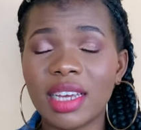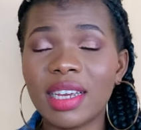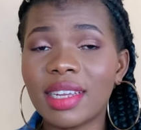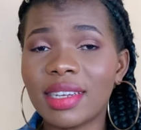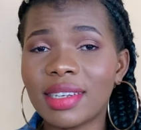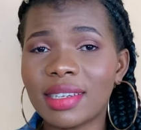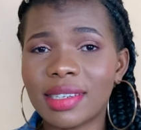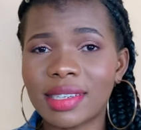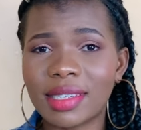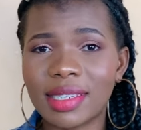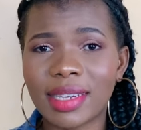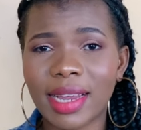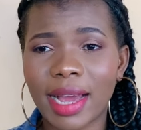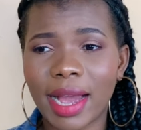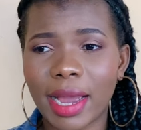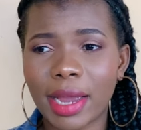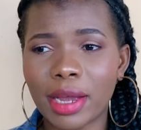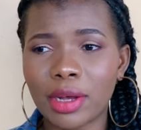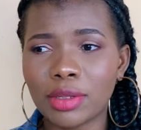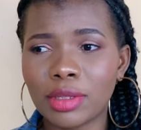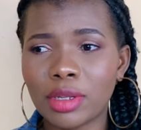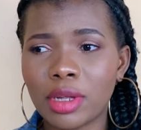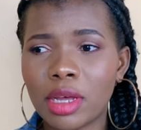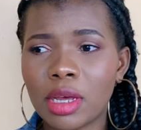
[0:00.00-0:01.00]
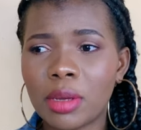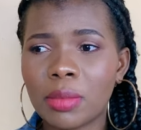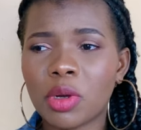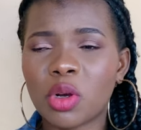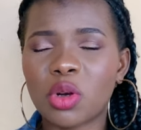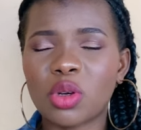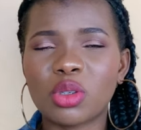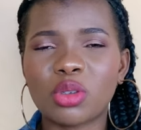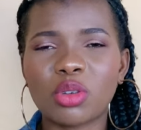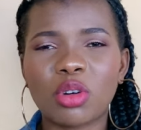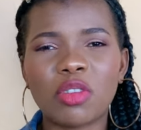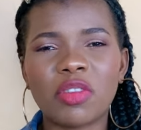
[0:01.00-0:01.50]
in style,
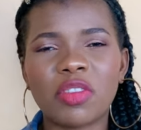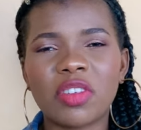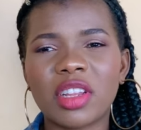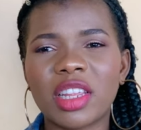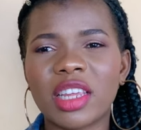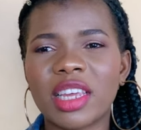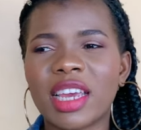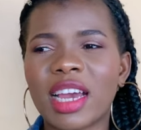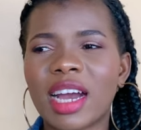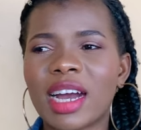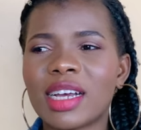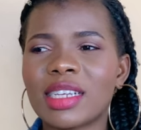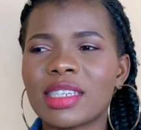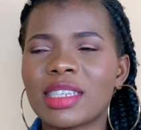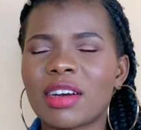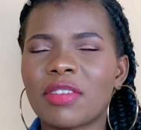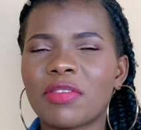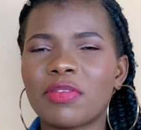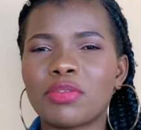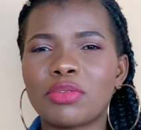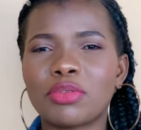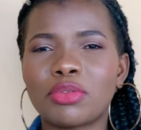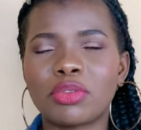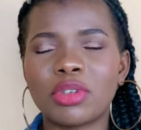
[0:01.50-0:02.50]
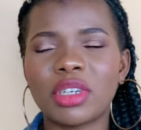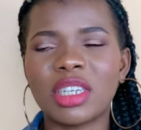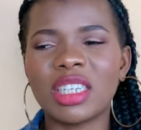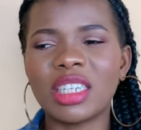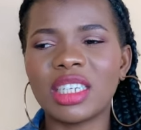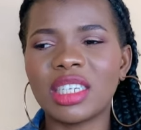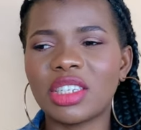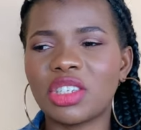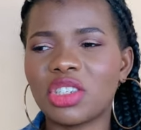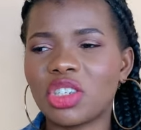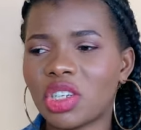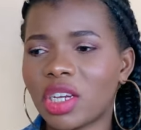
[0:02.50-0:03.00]
because over the years I've
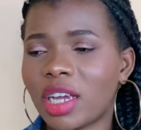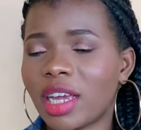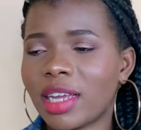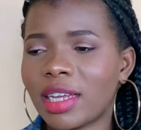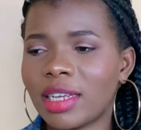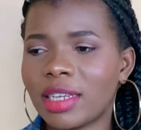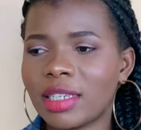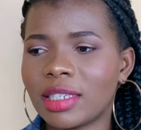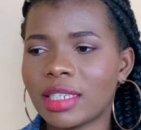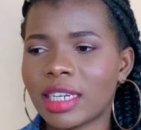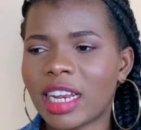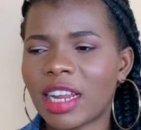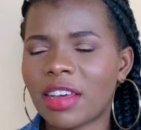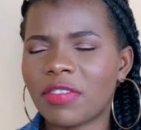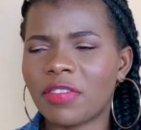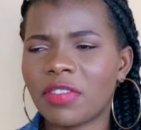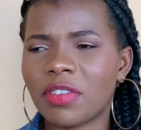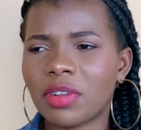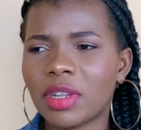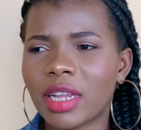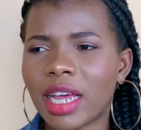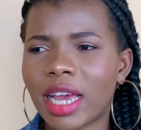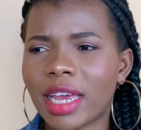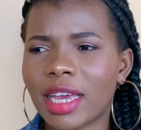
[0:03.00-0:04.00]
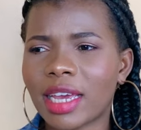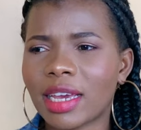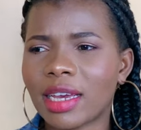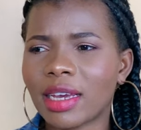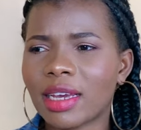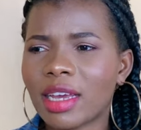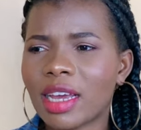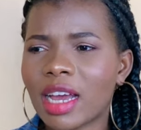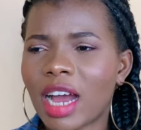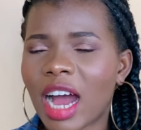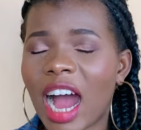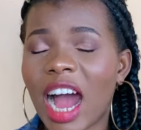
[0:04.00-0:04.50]
really changed and I feel like
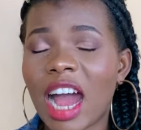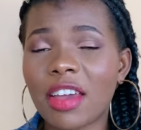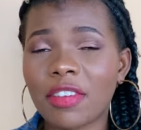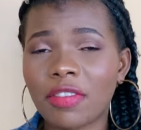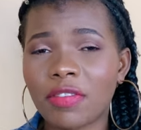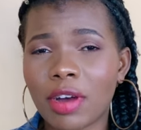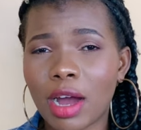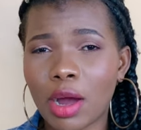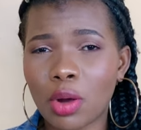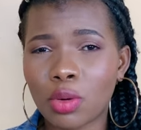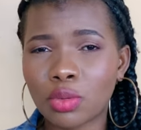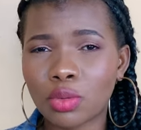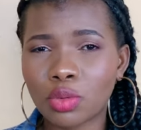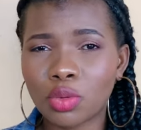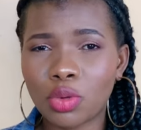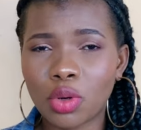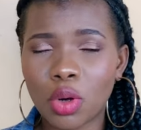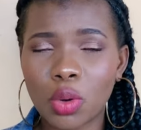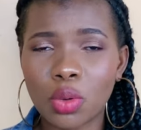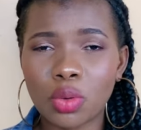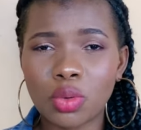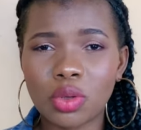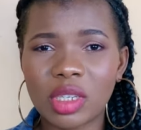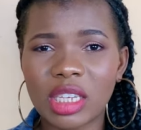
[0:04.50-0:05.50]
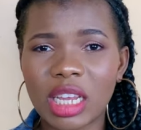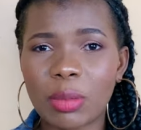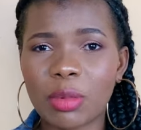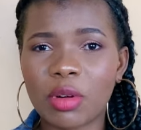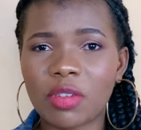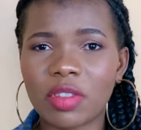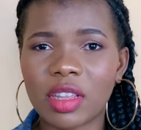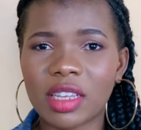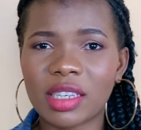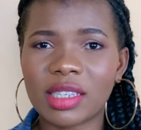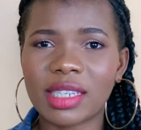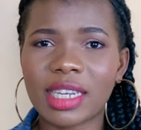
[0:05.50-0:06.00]
I've outgrown some
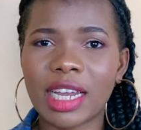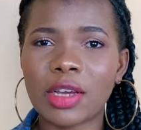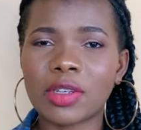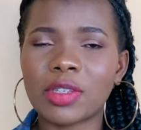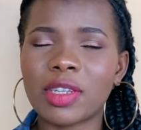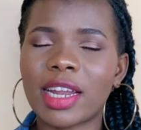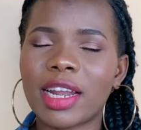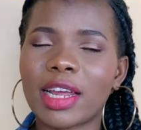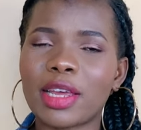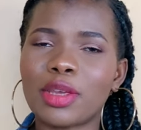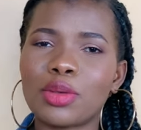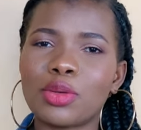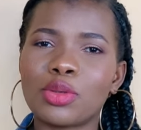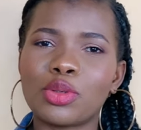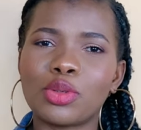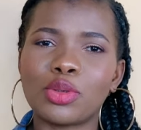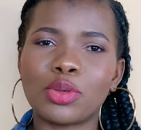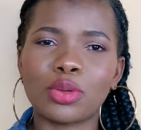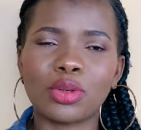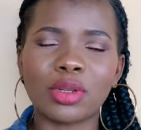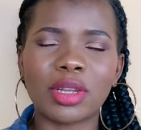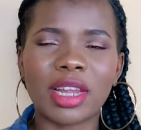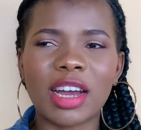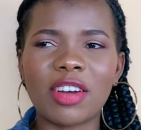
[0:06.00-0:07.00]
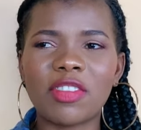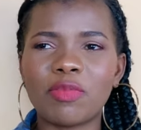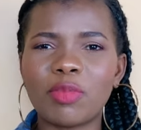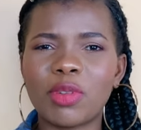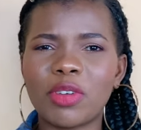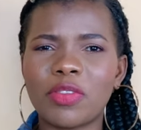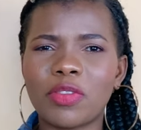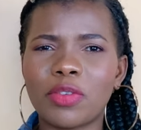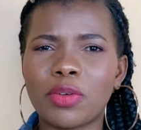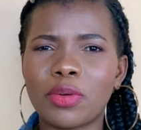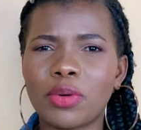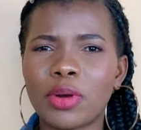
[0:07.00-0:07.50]
of the styles that I used to love
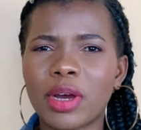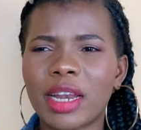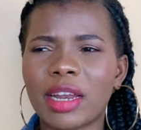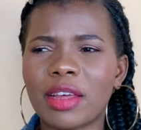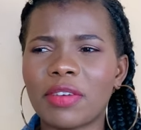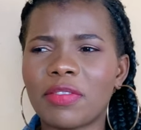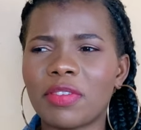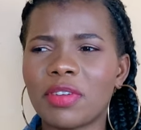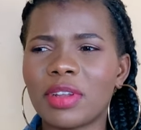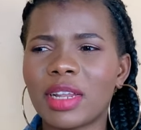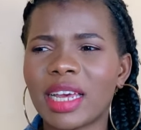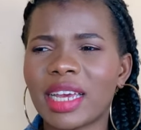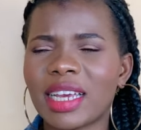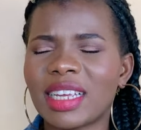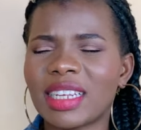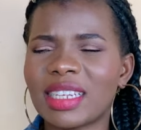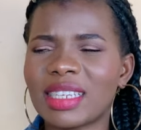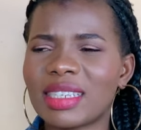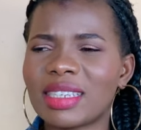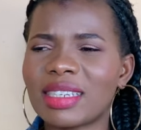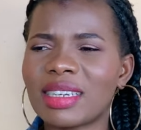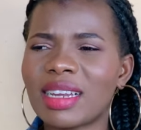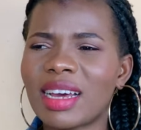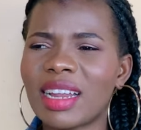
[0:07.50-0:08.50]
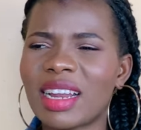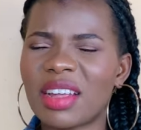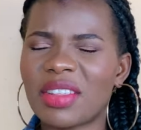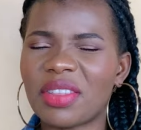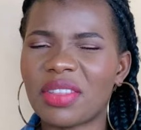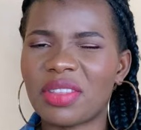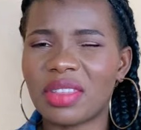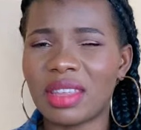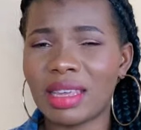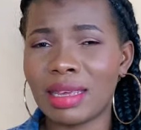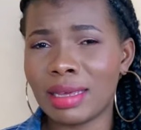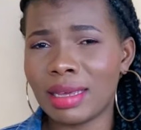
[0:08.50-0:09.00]
before, and I feel like it's not a
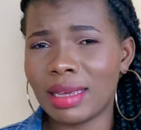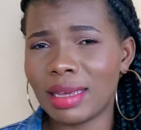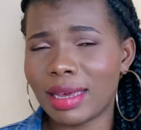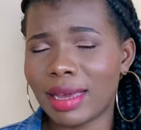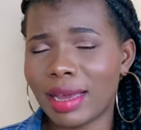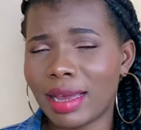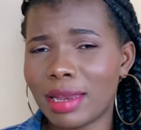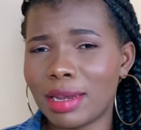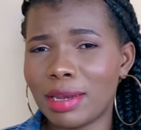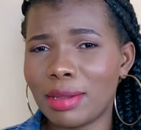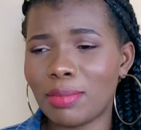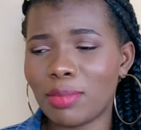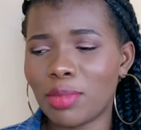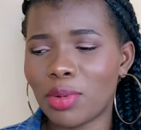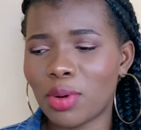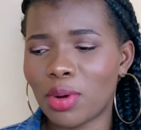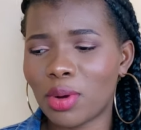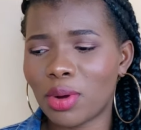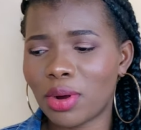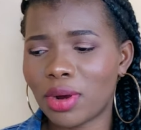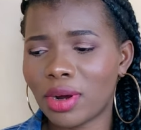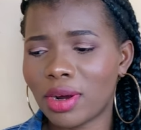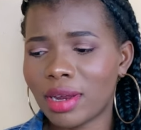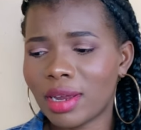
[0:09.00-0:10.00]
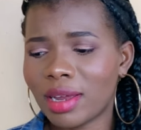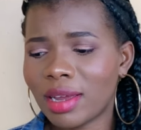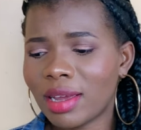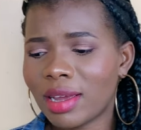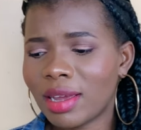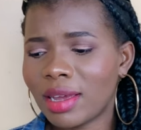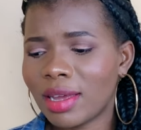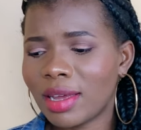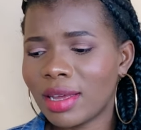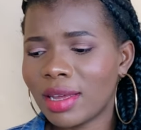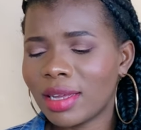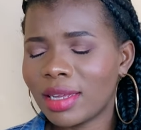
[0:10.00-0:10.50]
thing anymore.
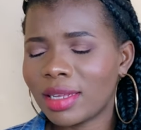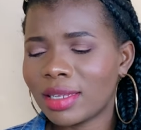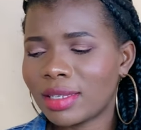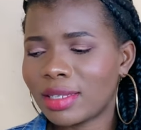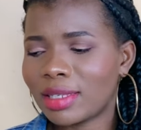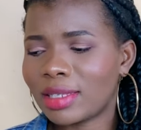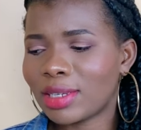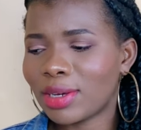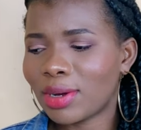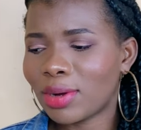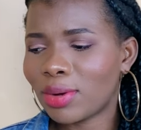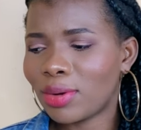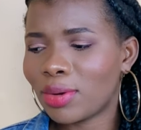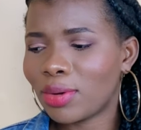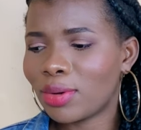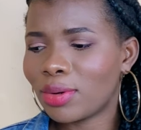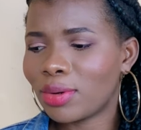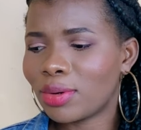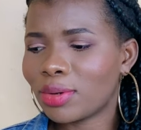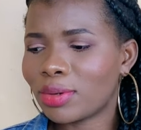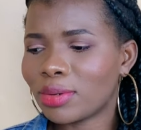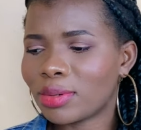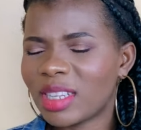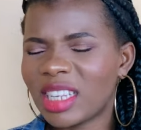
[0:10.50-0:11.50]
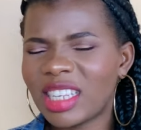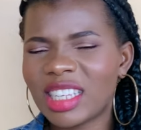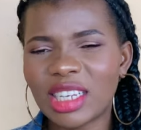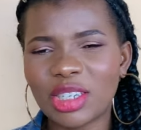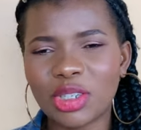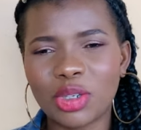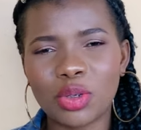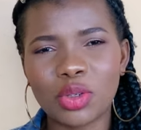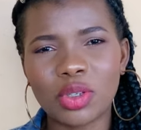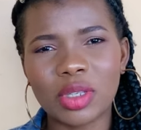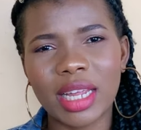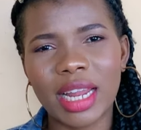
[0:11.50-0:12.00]
So these are
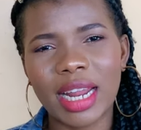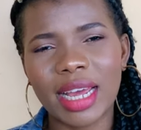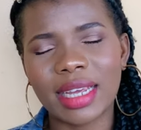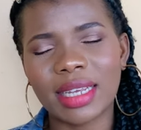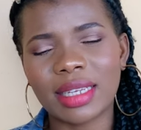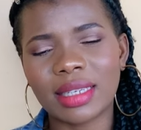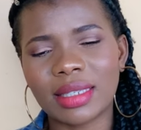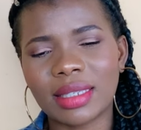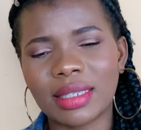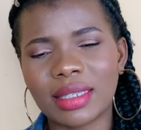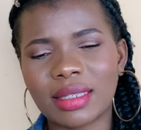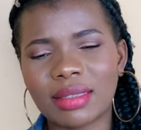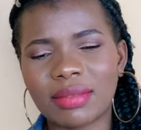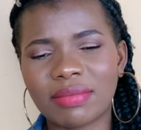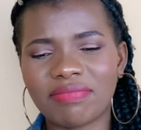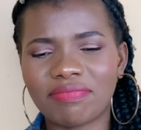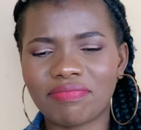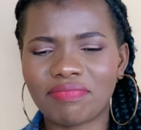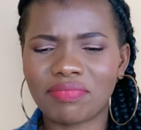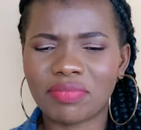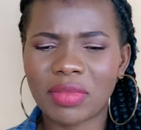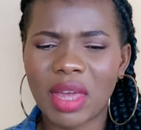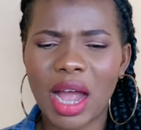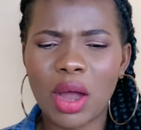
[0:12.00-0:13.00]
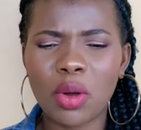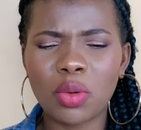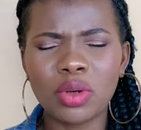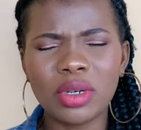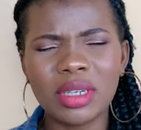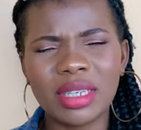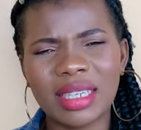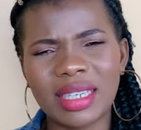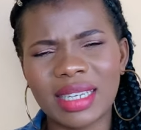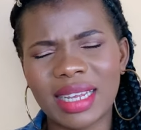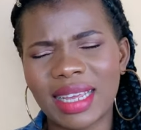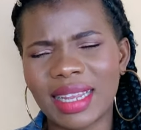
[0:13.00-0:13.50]
shoes that I
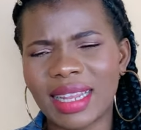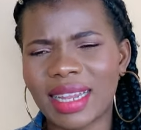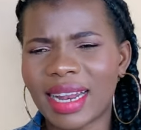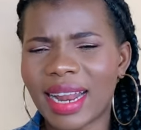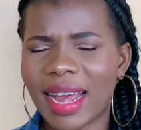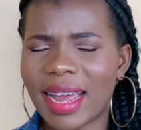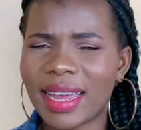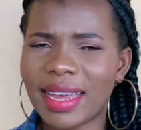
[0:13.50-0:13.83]
won't say that I